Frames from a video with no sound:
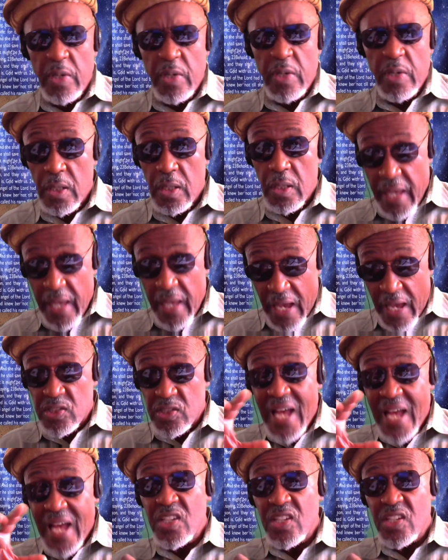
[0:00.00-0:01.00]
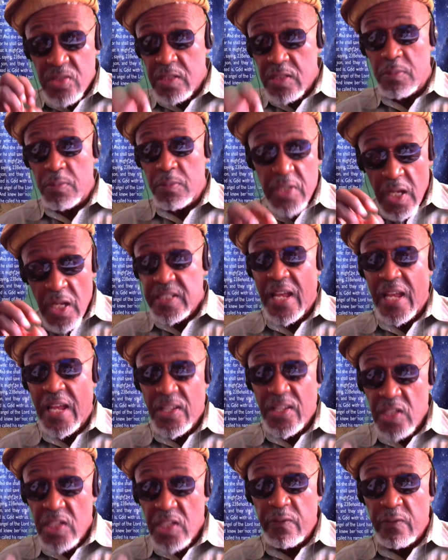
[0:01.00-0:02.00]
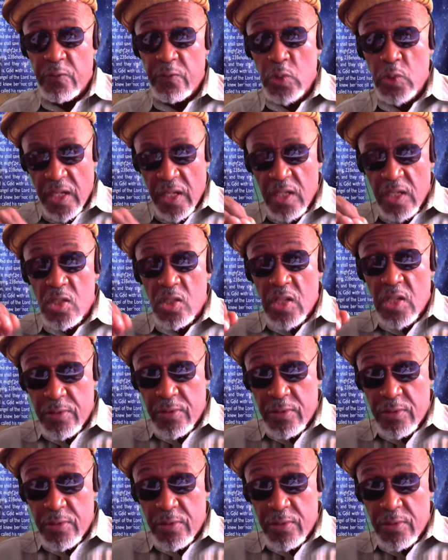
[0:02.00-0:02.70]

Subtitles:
as your digestive system is digesting food, the energy like start